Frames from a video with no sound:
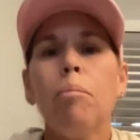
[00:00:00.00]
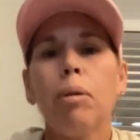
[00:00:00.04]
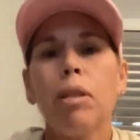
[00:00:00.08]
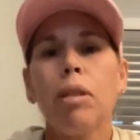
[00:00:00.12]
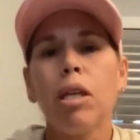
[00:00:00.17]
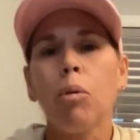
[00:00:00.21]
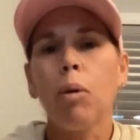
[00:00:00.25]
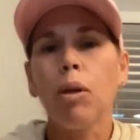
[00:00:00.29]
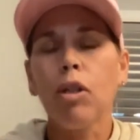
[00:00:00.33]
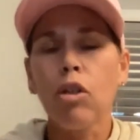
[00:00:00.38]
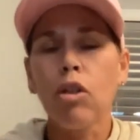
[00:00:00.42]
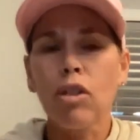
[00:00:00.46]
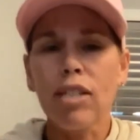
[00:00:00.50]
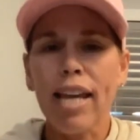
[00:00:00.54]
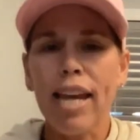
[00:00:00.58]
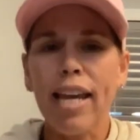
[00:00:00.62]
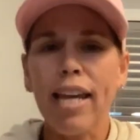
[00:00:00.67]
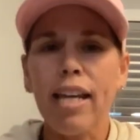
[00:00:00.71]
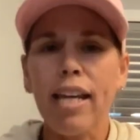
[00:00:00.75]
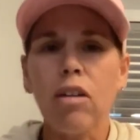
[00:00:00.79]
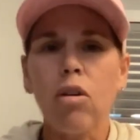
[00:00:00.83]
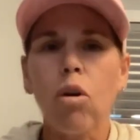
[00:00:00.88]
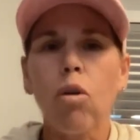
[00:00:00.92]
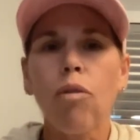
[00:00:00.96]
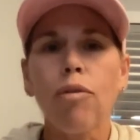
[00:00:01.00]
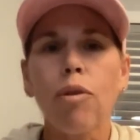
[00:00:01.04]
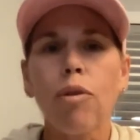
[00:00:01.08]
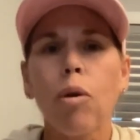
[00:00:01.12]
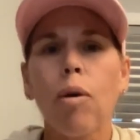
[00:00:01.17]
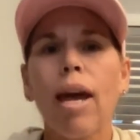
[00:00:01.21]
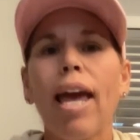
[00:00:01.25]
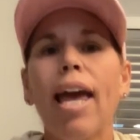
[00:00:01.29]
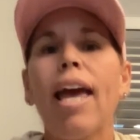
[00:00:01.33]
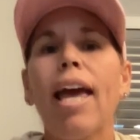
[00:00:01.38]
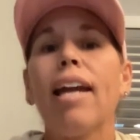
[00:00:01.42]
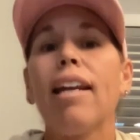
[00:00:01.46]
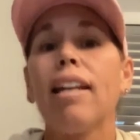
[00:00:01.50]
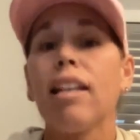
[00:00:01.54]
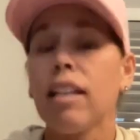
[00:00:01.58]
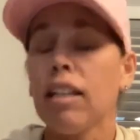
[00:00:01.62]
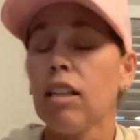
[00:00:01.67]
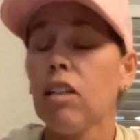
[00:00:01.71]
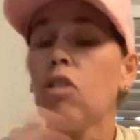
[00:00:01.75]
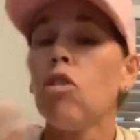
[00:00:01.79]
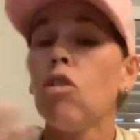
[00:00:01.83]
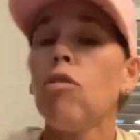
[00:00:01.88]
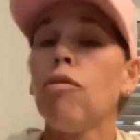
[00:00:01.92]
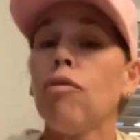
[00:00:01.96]
But then when you take it off your hand,
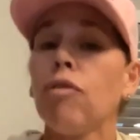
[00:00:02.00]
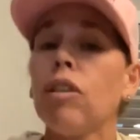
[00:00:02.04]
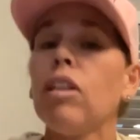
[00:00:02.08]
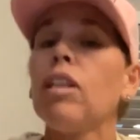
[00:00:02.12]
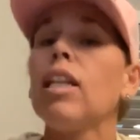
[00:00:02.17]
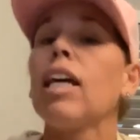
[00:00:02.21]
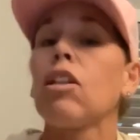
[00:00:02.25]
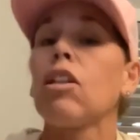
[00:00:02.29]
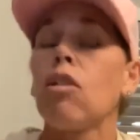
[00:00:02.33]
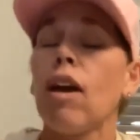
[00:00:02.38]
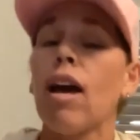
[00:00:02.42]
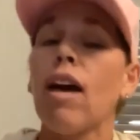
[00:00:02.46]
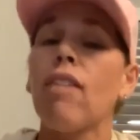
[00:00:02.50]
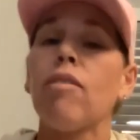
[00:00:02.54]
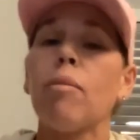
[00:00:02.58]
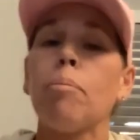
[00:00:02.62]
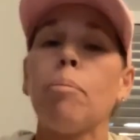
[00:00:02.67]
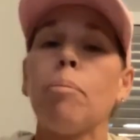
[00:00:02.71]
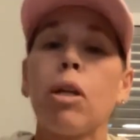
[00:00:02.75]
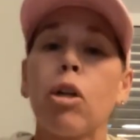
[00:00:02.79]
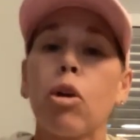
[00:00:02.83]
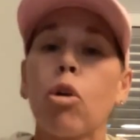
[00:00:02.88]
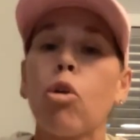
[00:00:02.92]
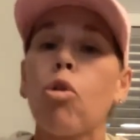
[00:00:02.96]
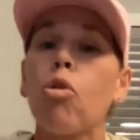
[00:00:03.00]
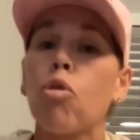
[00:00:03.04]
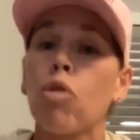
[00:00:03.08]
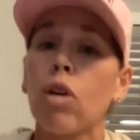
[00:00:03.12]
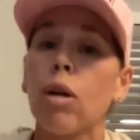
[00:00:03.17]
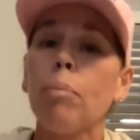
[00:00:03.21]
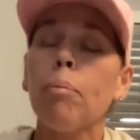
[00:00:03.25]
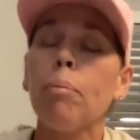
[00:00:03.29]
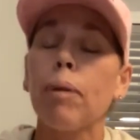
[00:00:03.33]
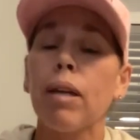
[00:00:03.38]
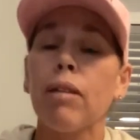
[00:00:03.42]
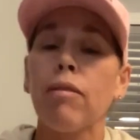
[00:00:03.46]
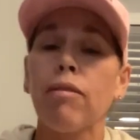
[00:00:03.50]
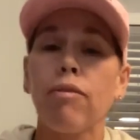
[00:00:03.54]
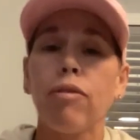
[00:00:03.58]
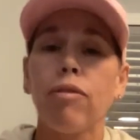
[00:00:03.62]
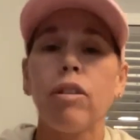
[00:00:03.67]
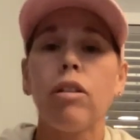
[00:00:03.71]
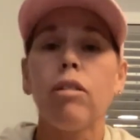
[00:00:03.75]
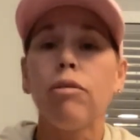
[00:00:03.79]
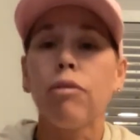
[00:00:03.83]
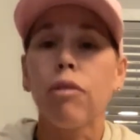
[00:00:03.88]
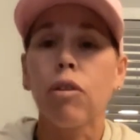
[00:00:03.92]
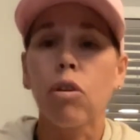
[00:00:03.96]
and you feel like you have a better grip and
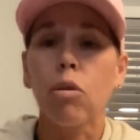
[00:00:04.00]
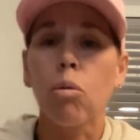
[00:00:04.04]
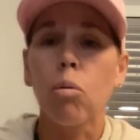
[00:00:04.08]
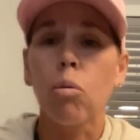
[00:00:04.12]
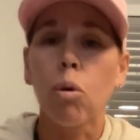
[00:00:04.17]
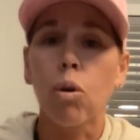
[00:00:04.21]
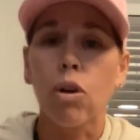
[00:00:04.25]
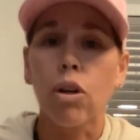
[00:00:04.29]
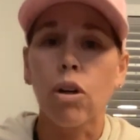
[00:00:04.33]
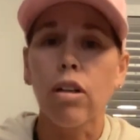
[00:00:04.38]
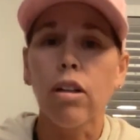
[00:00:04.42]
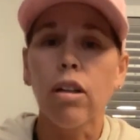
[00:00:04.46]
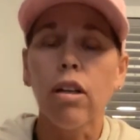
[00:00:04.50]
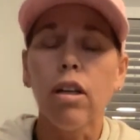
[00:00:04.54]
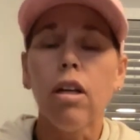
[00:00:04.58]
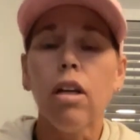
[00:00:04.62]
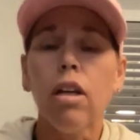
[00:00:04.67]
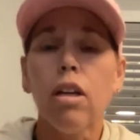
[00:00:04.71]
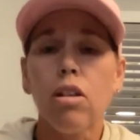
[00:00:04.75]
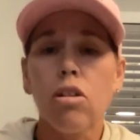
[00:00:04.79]
feel for the water.